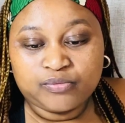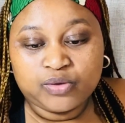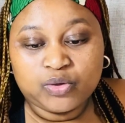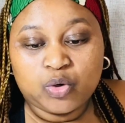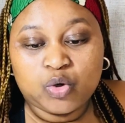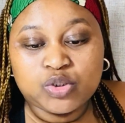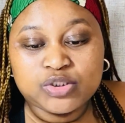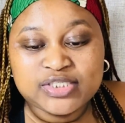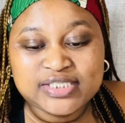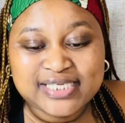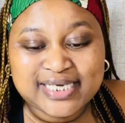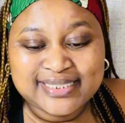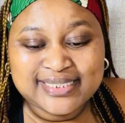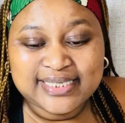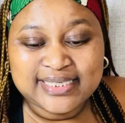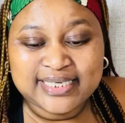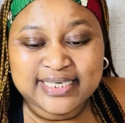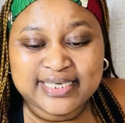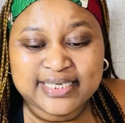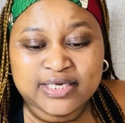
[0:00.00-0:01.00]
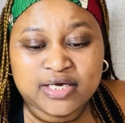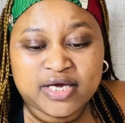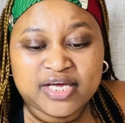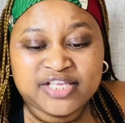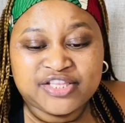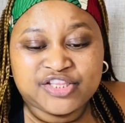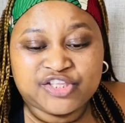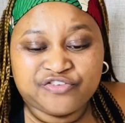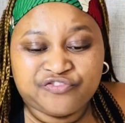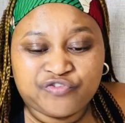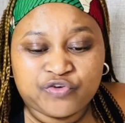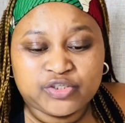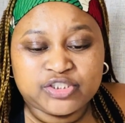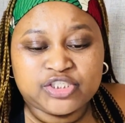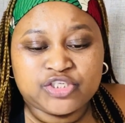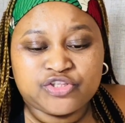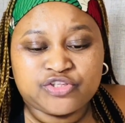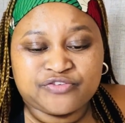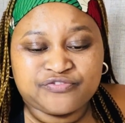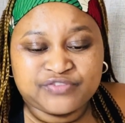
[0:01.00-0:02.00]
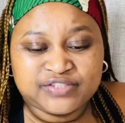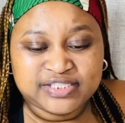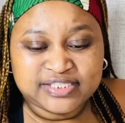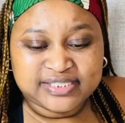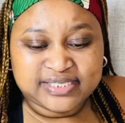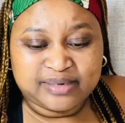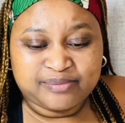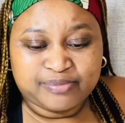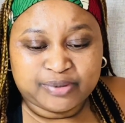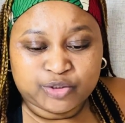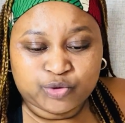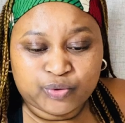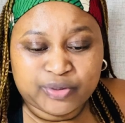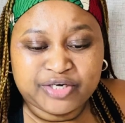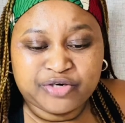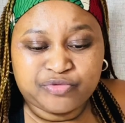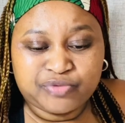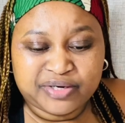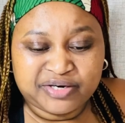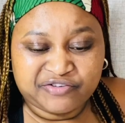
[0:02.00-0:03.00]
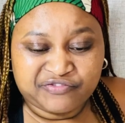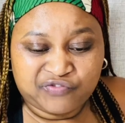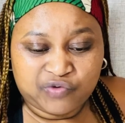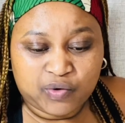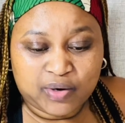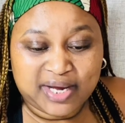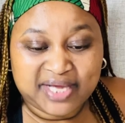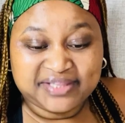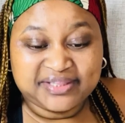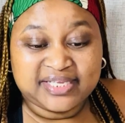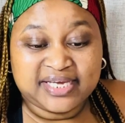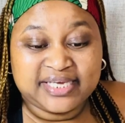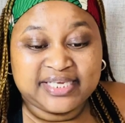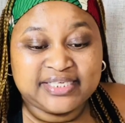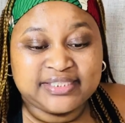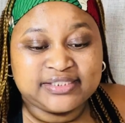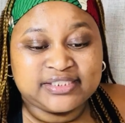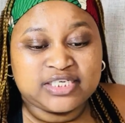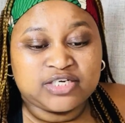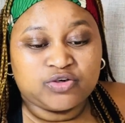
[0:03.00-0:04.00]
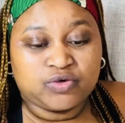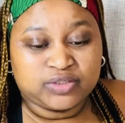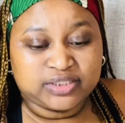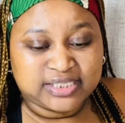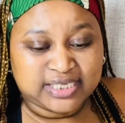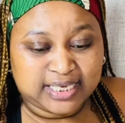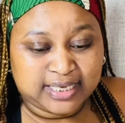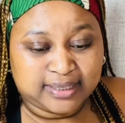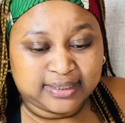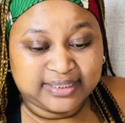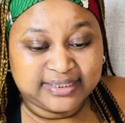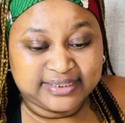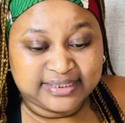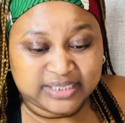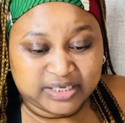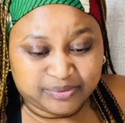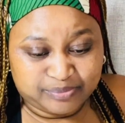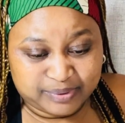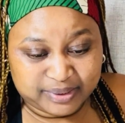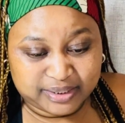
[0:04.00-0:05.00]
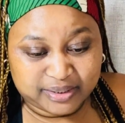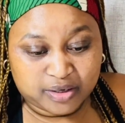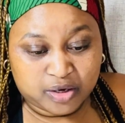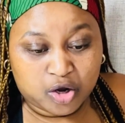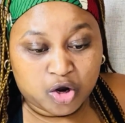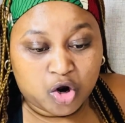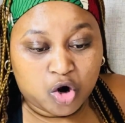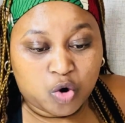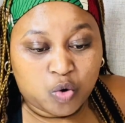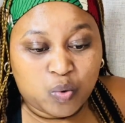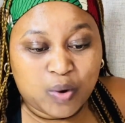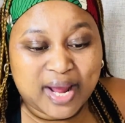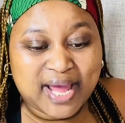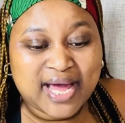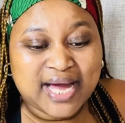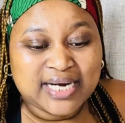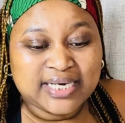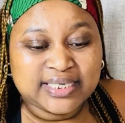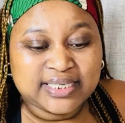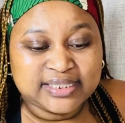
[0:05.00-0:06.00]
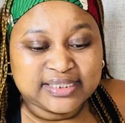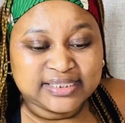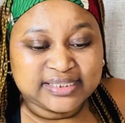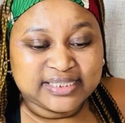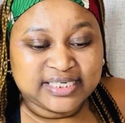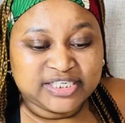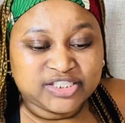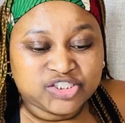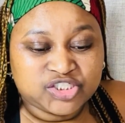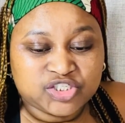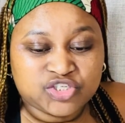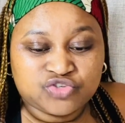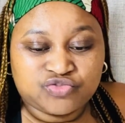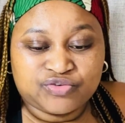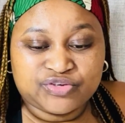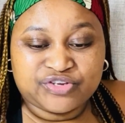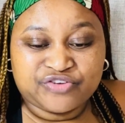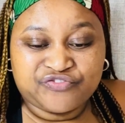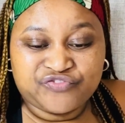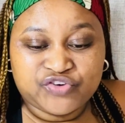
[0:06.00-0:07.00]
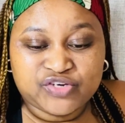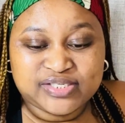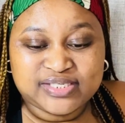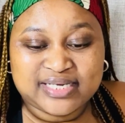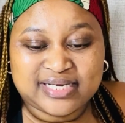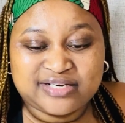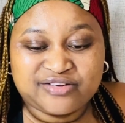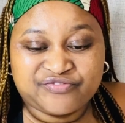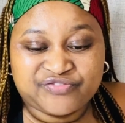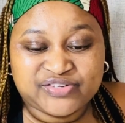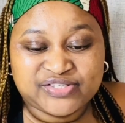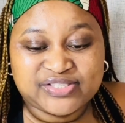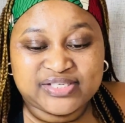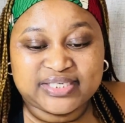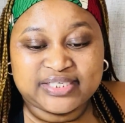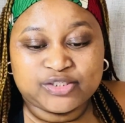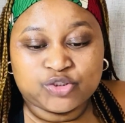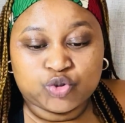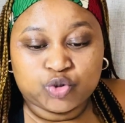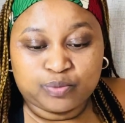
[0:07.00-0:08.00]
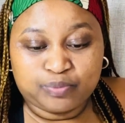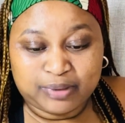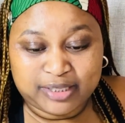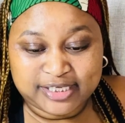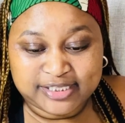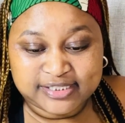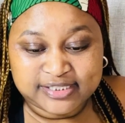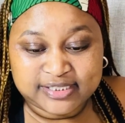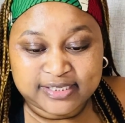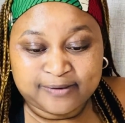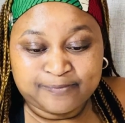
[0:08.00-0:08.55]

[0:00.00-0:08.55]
On Saturday, the 14th of December 2024, at the Hilton Hotel in Durban, where accreditations for the first anniversary took place,